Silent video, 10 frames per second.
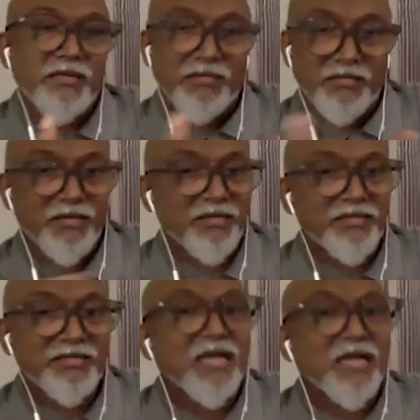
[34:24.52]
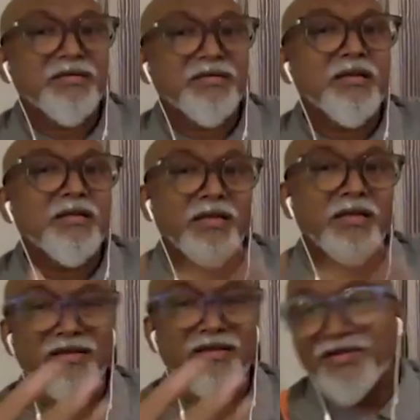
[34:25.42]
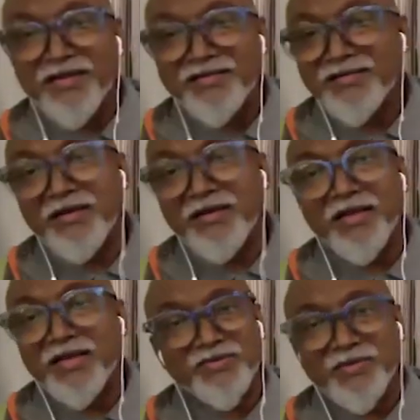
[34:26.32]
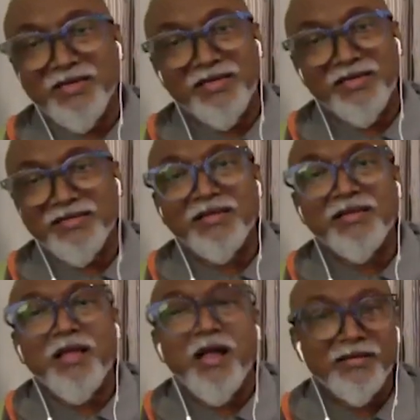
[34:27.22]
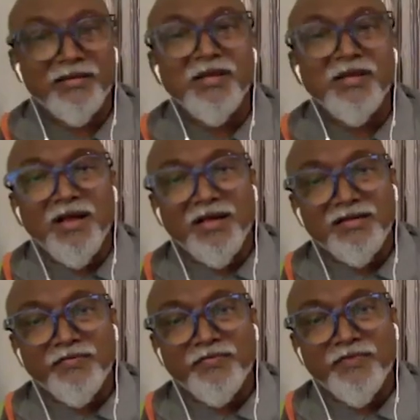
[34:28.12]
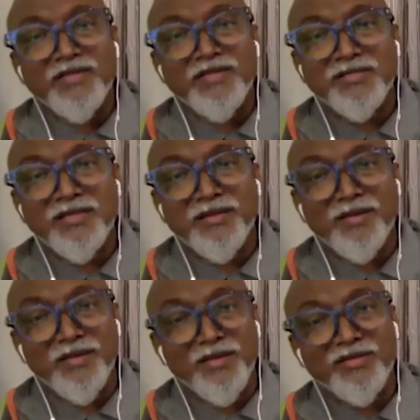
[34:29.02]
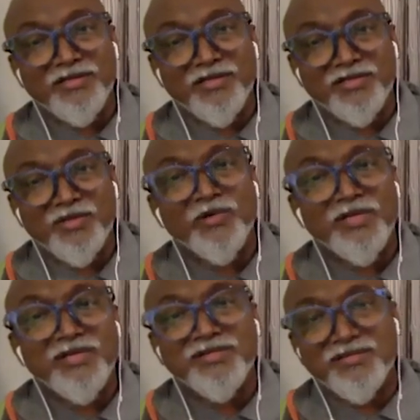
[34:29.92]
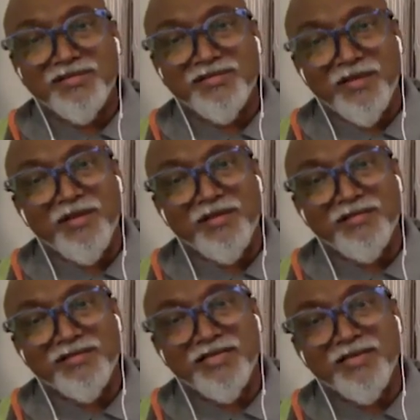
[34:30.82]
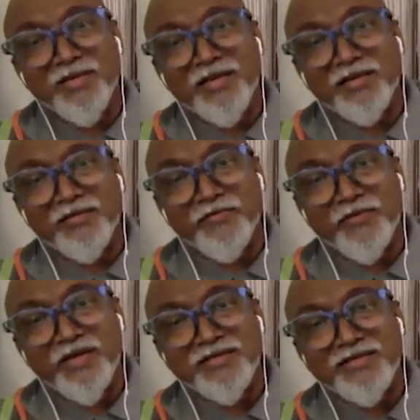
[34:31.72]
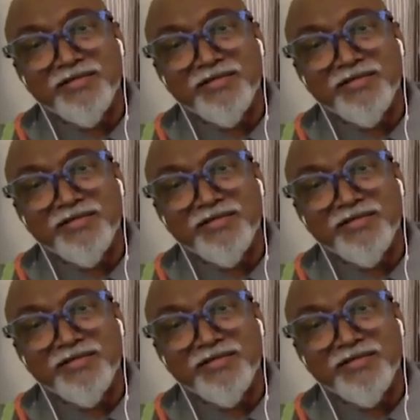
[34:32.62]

it is national international as well as other other friends and you know the testimonies uh, said by other friends